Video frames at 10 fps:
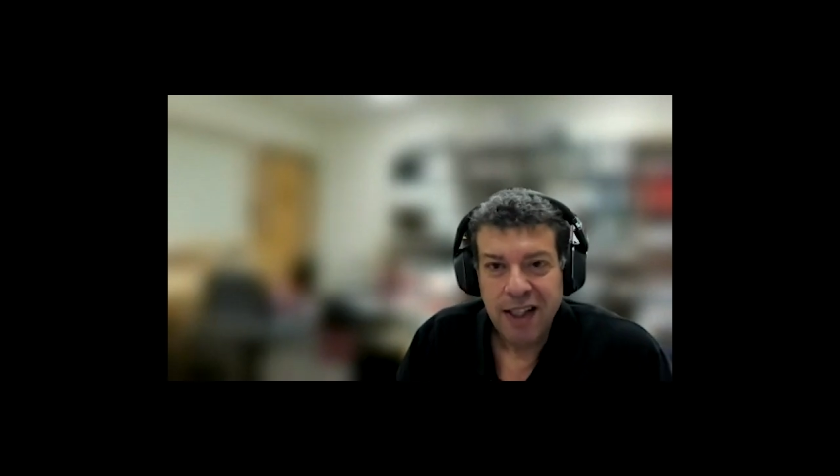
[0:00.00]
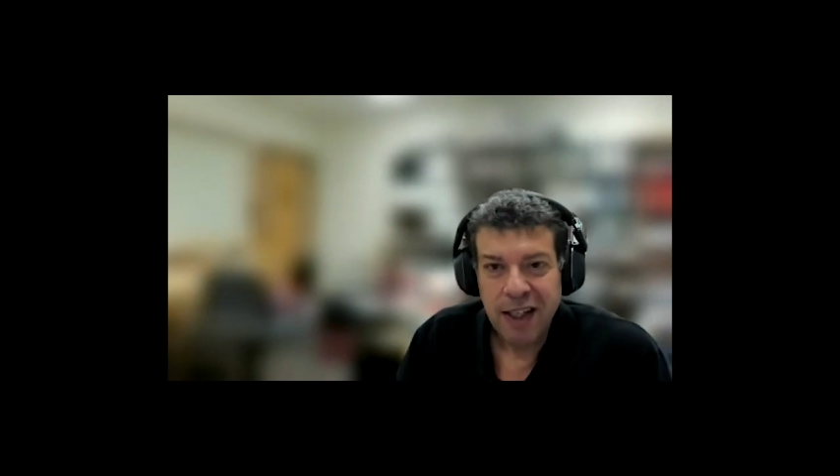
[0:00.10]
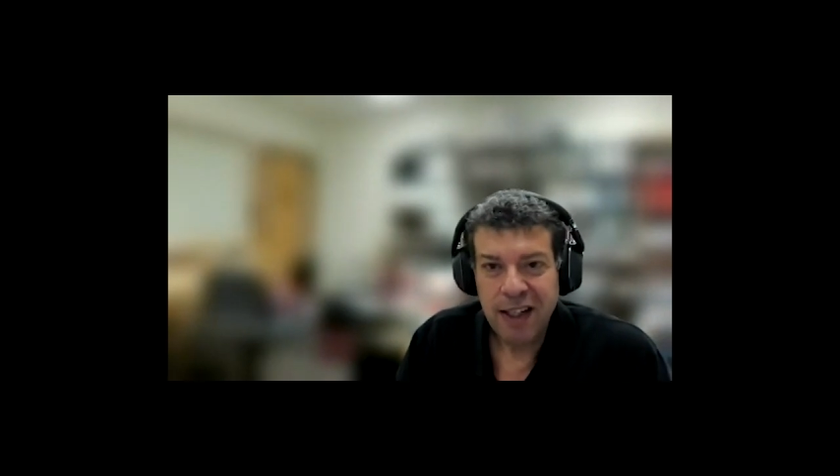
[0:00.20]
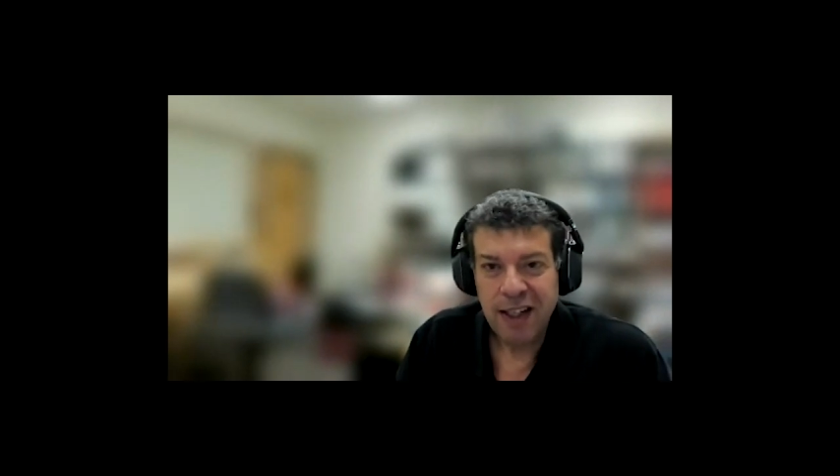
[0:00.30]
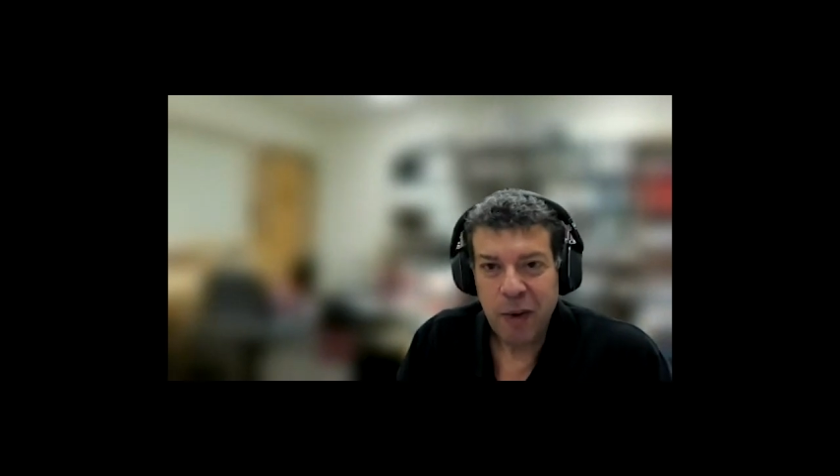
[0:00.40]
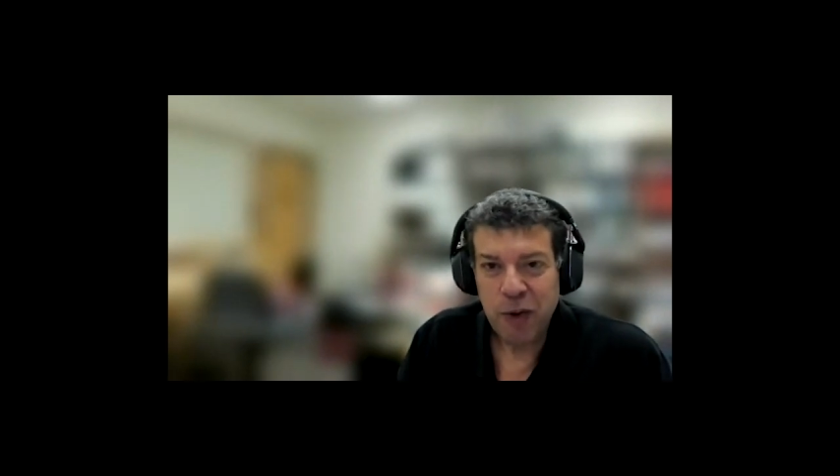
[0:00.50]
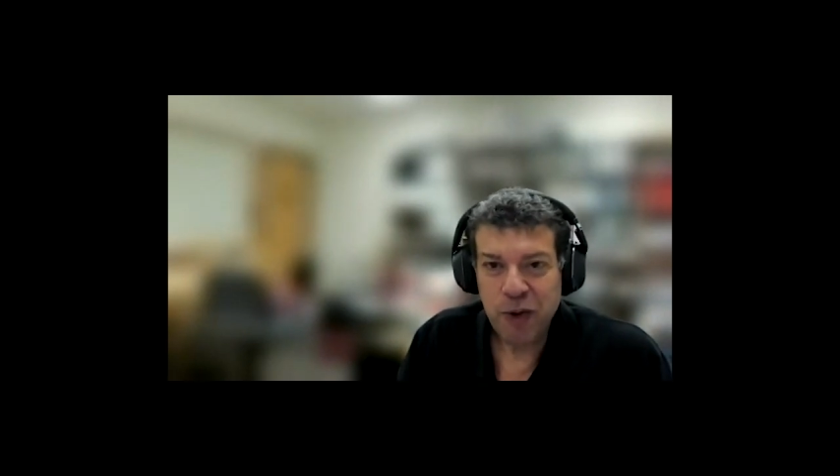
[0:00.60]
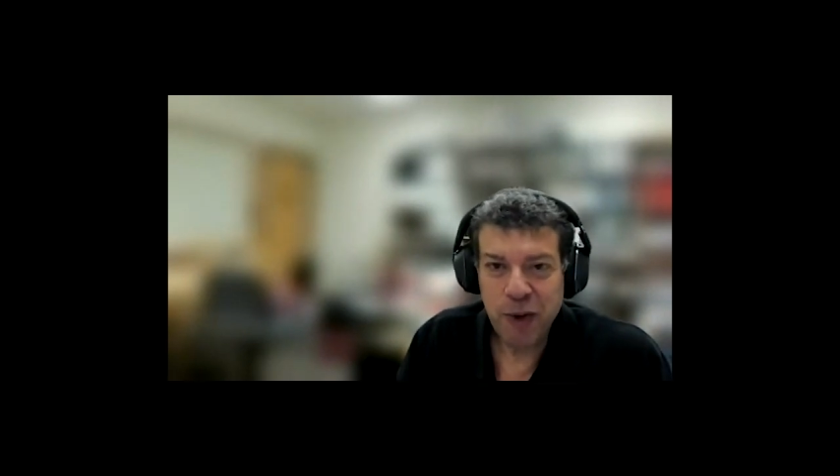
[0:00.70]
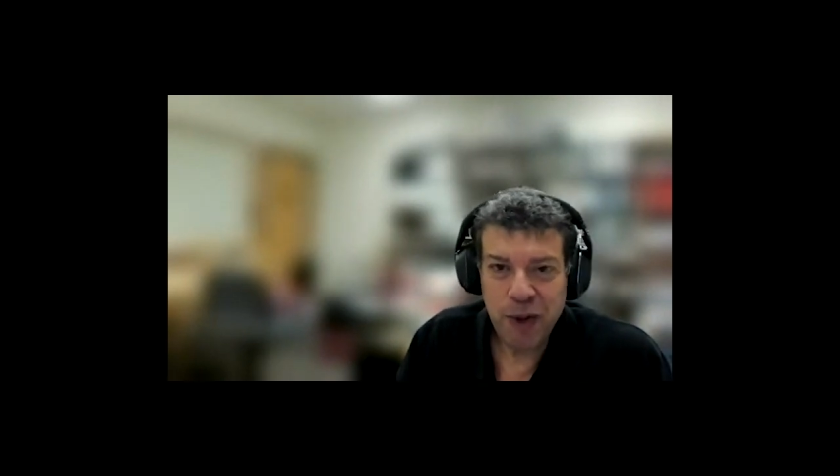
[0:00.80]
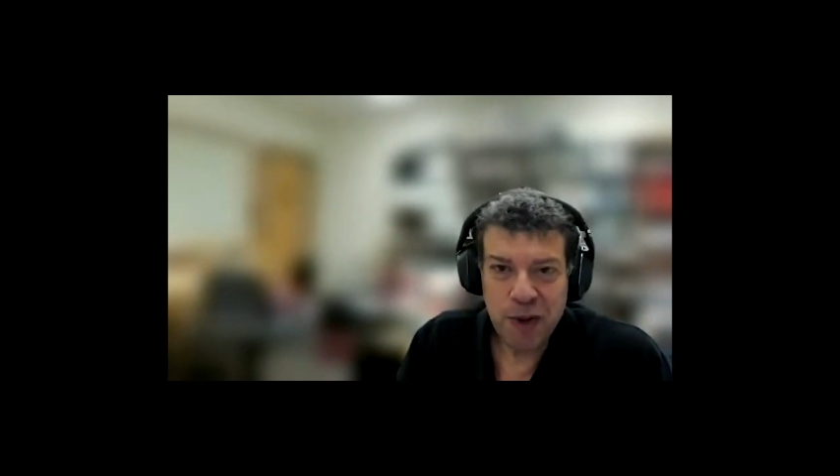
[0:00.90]
and I was
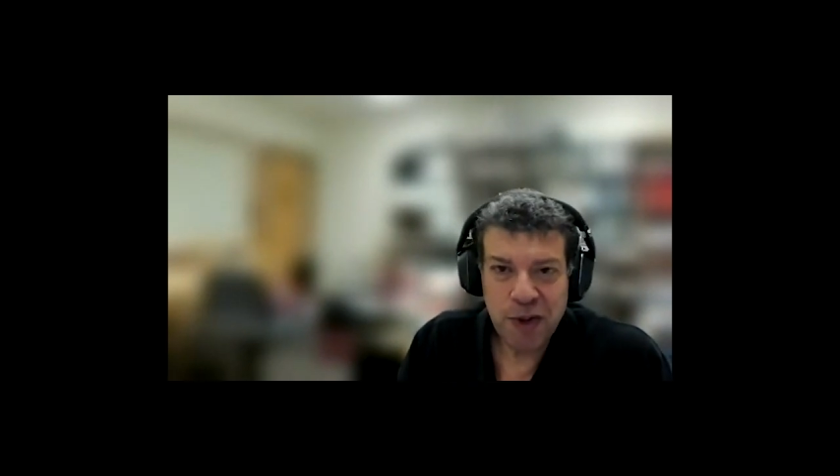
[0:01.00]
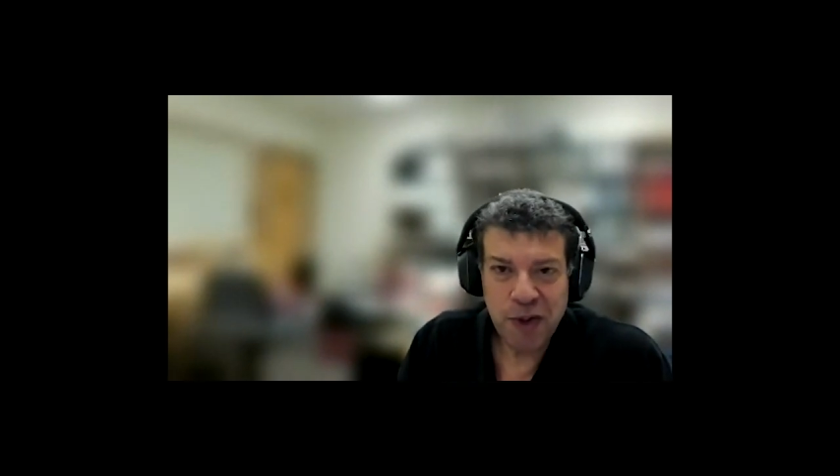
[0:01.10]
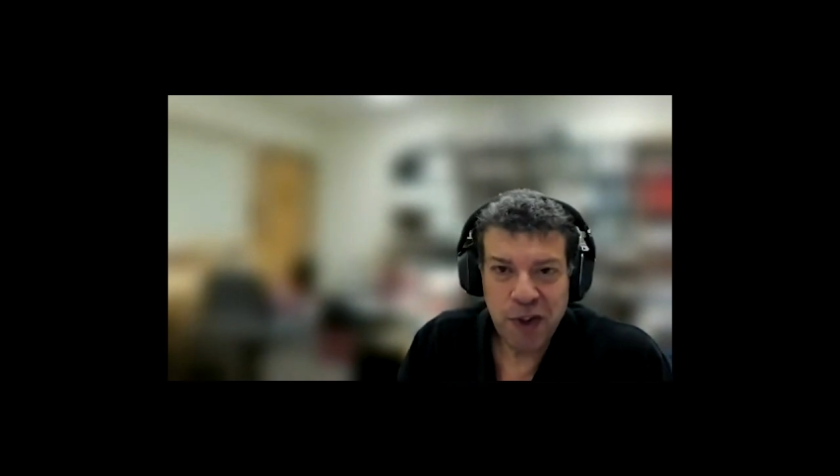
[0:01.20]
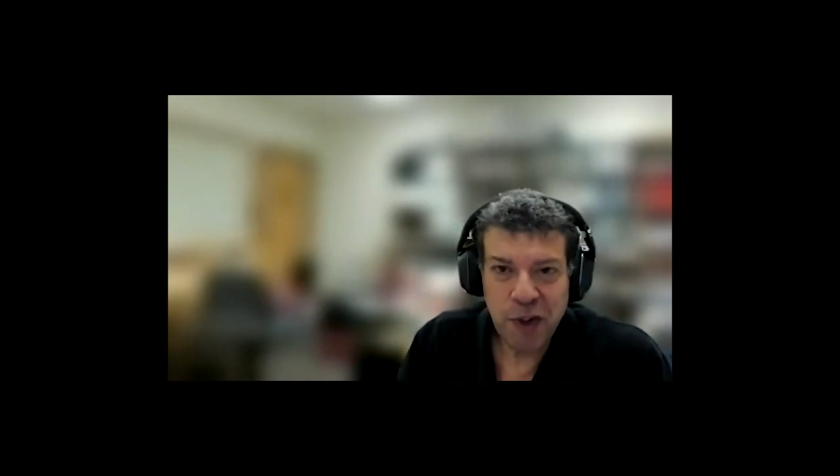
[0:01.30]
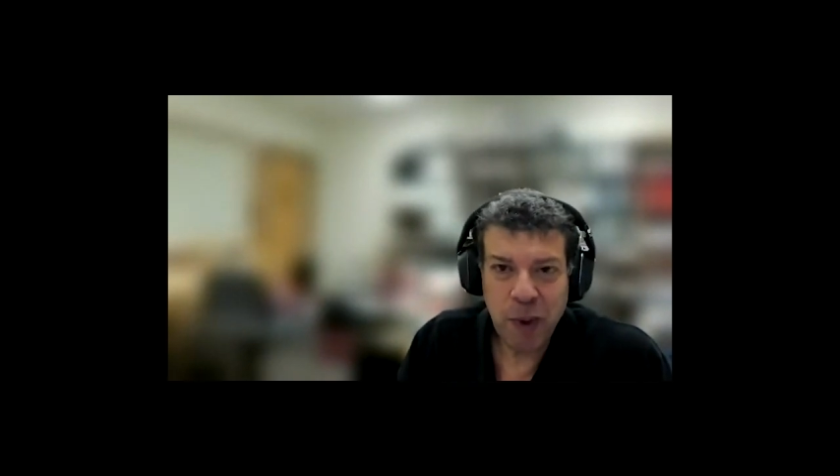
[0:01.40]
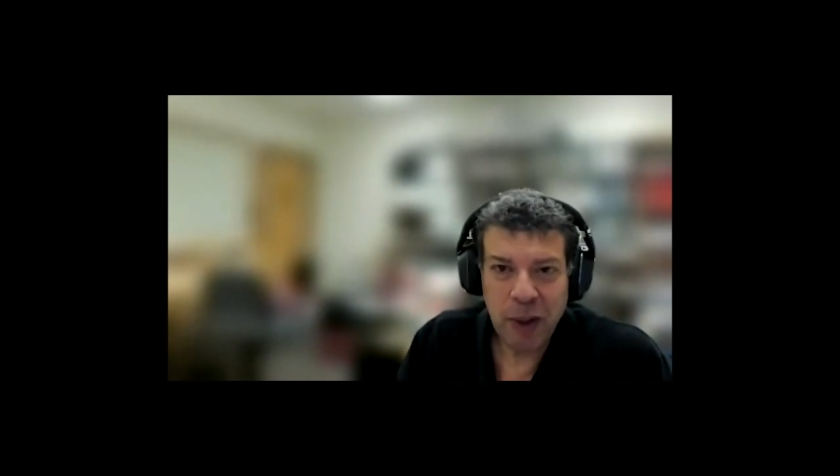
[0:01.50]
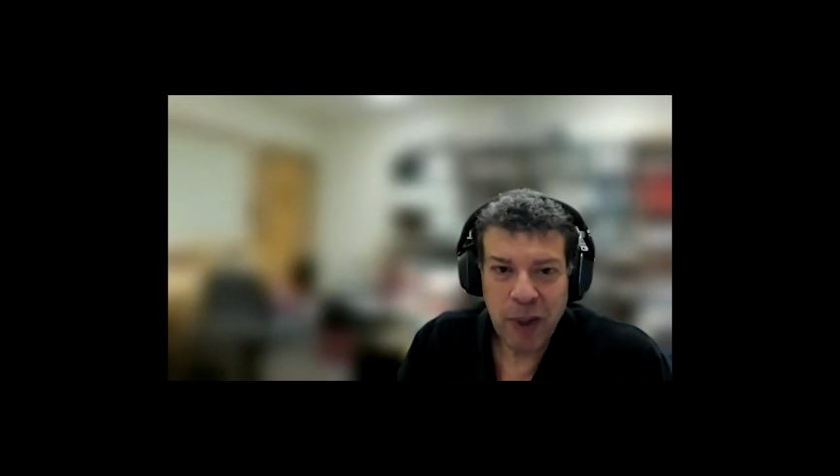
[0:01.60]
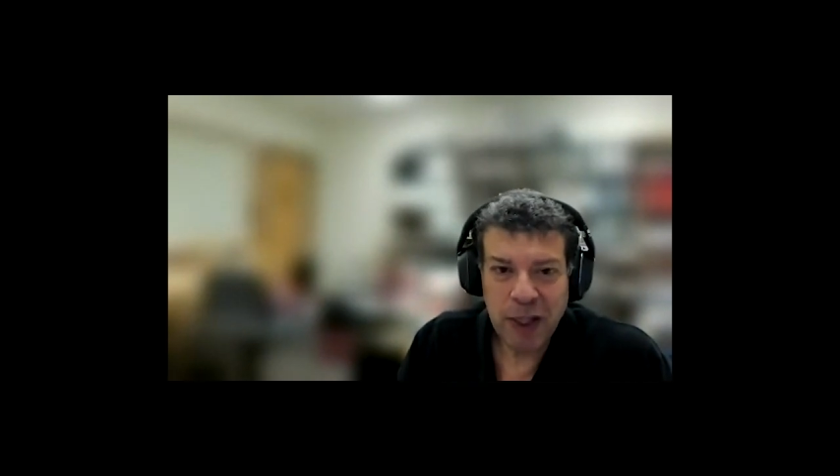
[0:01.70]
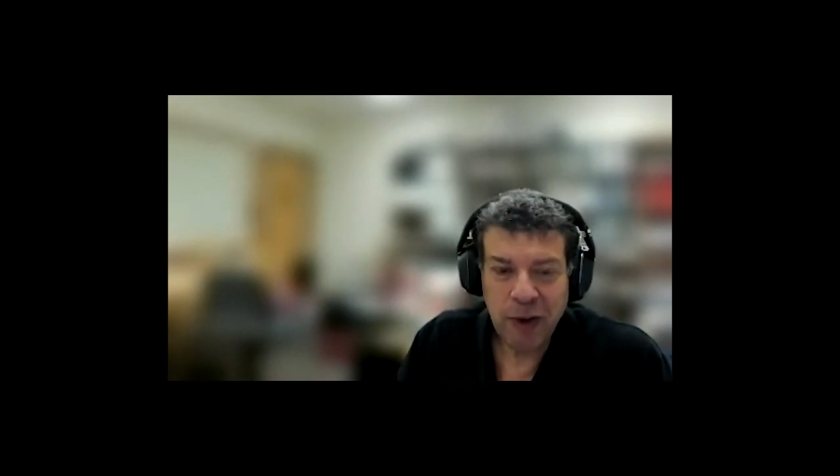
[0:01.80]
curious to see where